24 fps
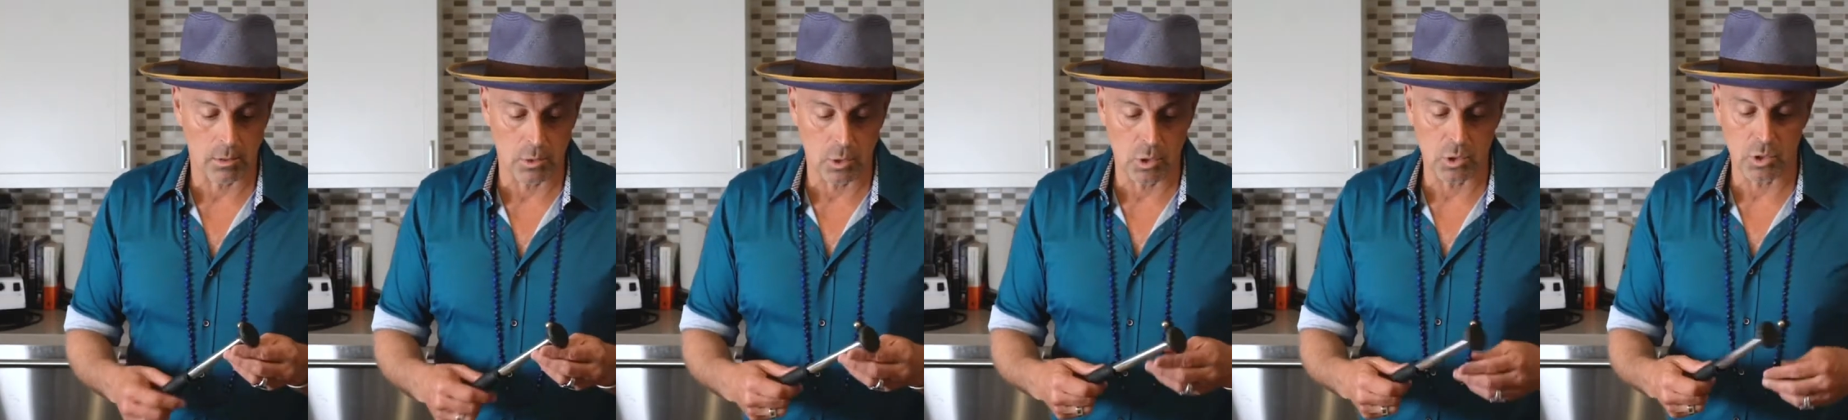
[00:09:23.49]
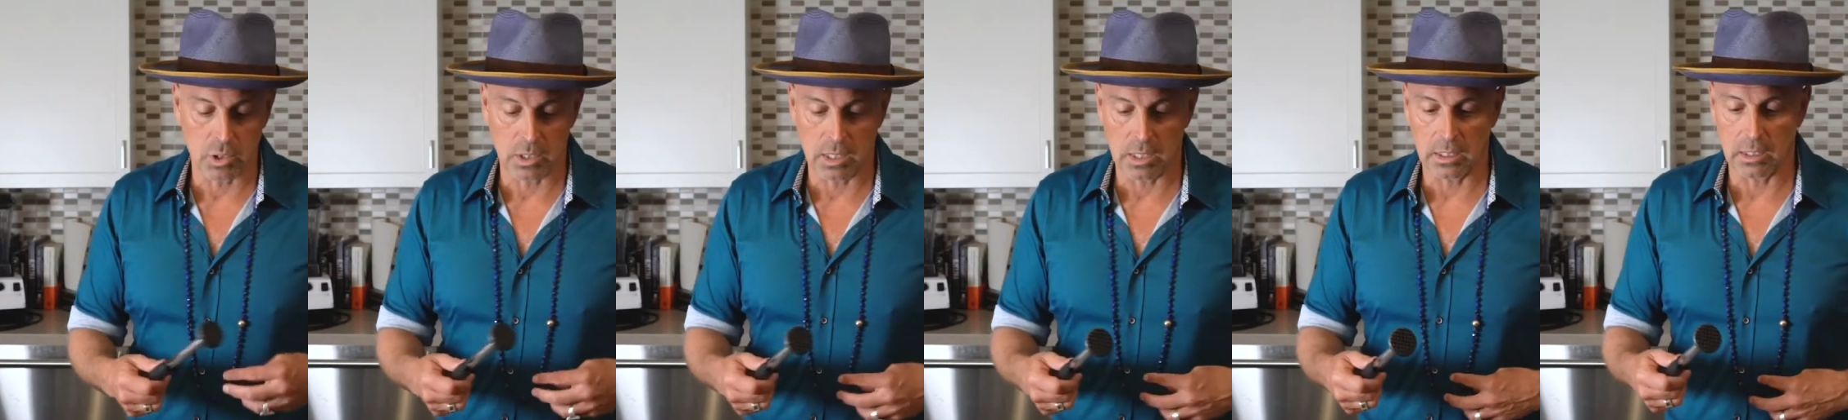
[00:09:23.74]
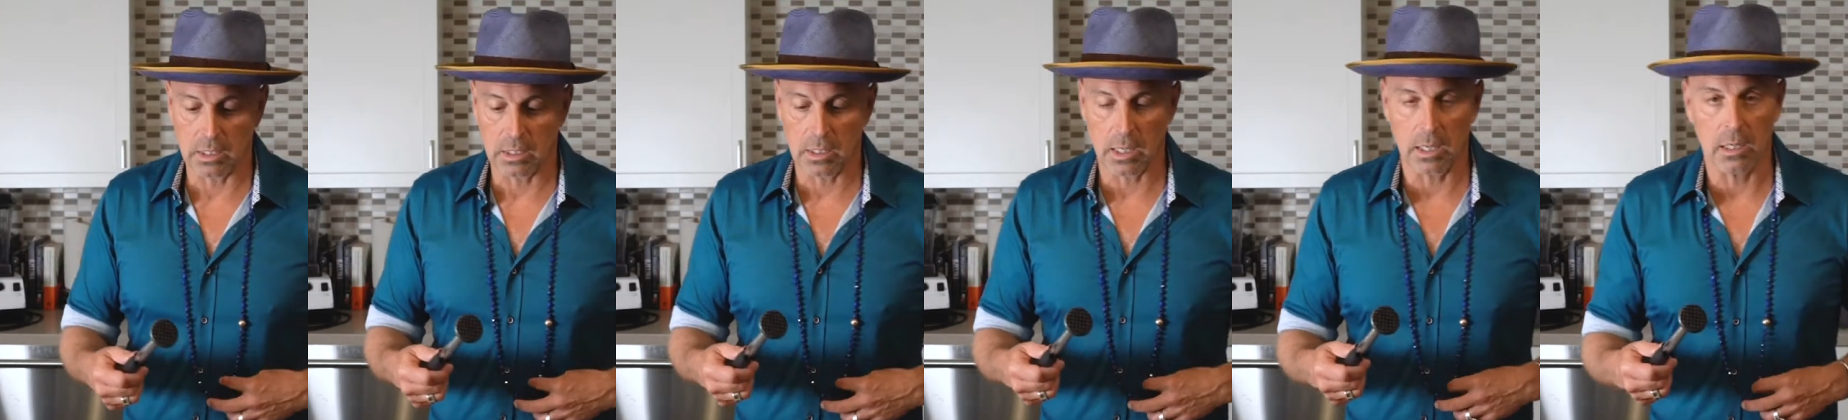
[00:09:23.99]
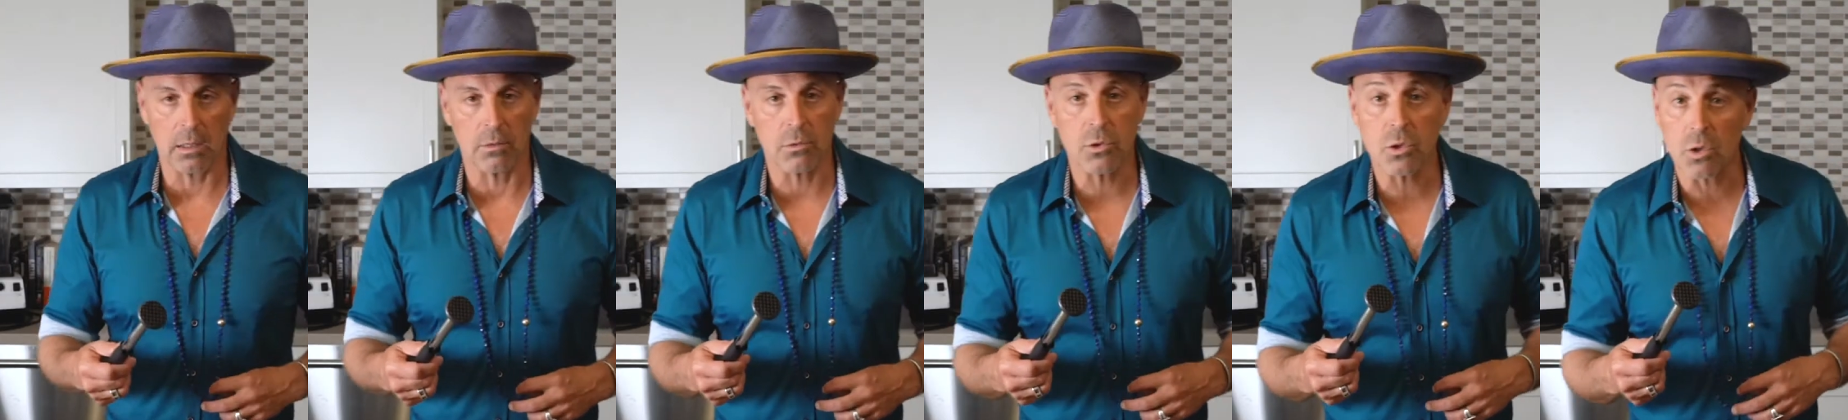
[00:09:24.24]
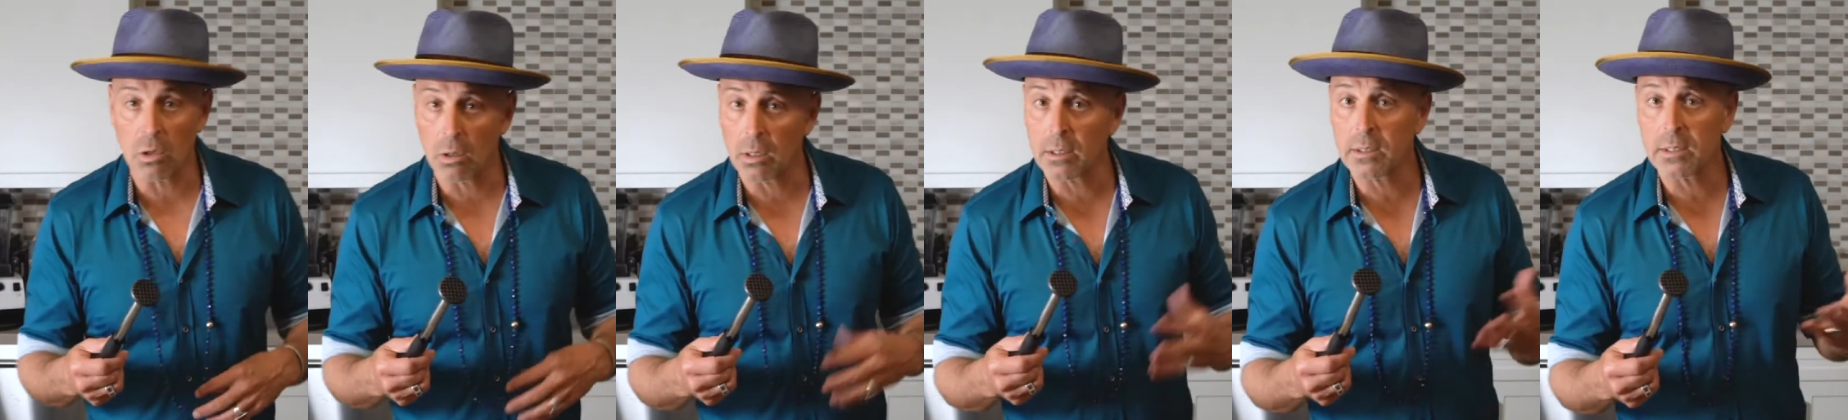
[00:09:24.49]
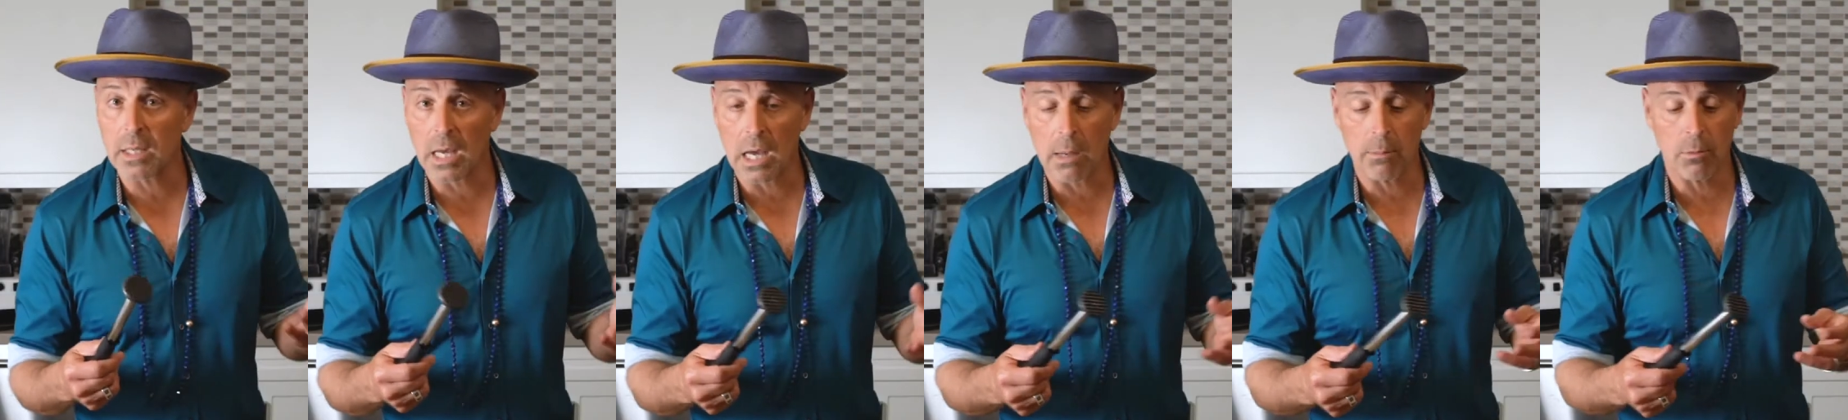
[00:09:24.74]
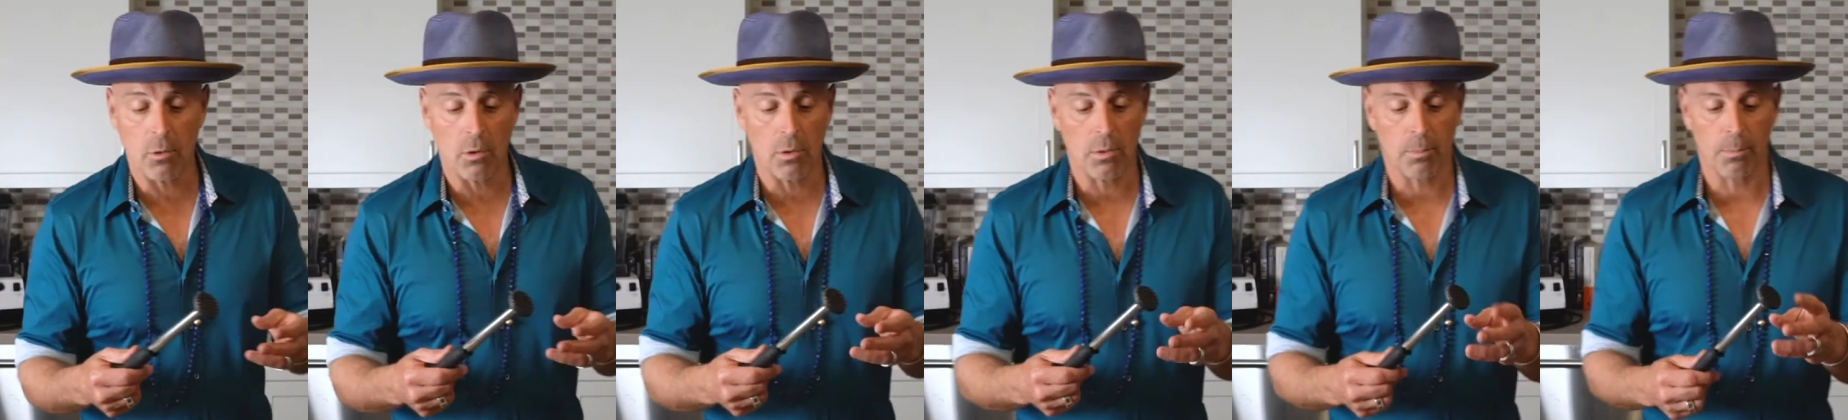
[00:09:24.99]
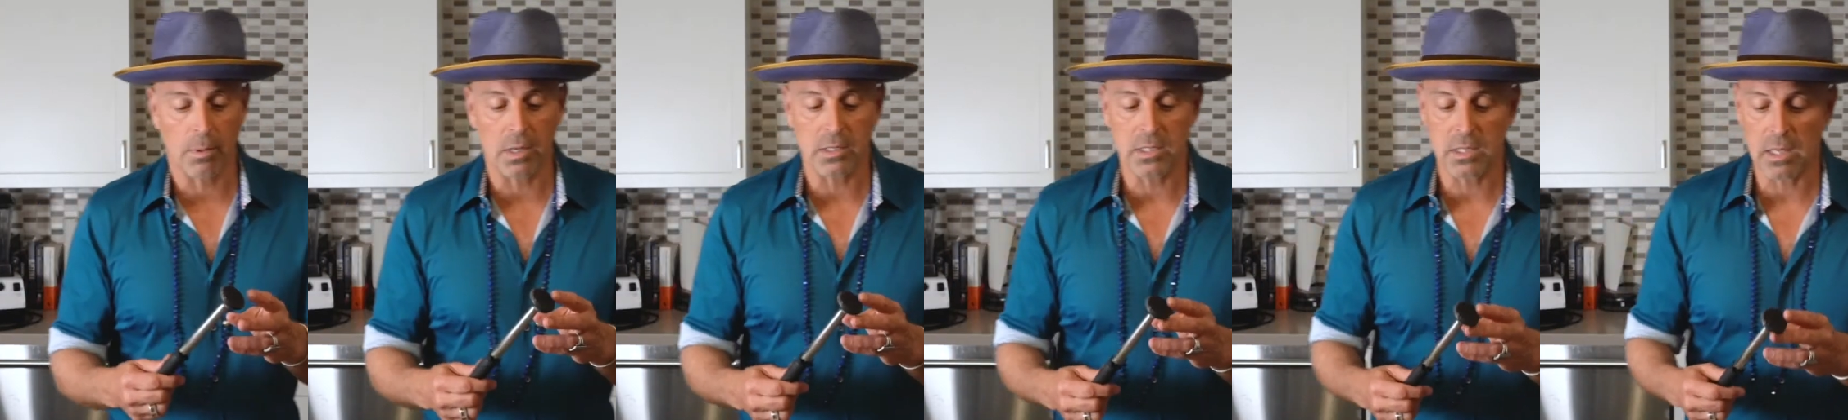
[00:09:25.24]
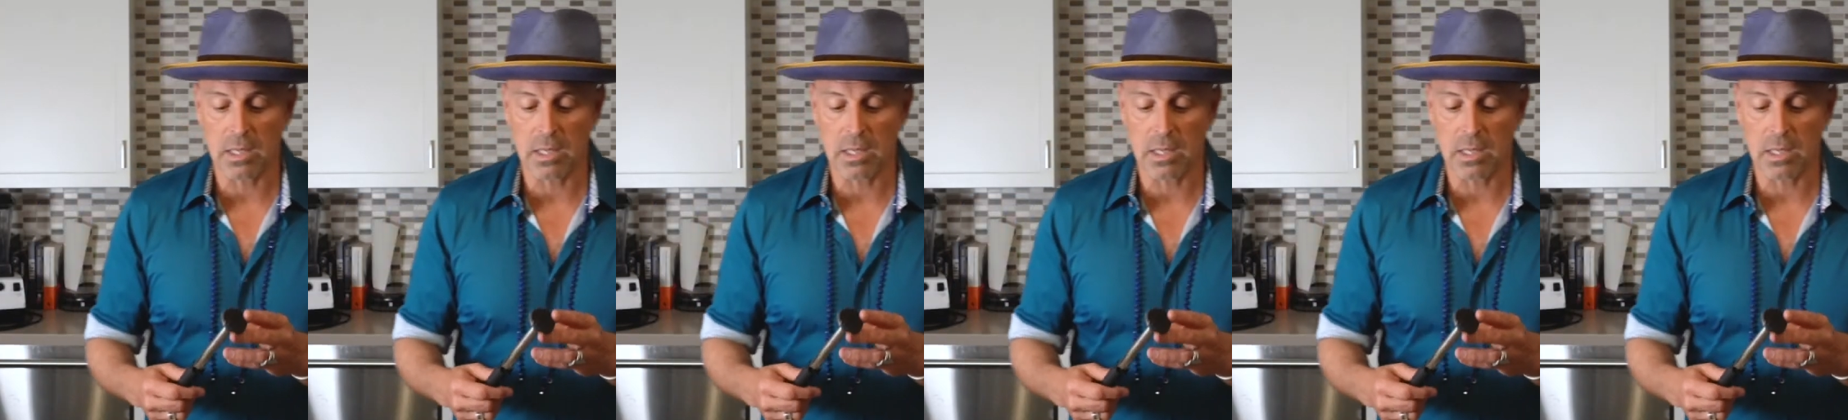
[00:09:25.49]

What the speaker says: usually any kind of sur la table or places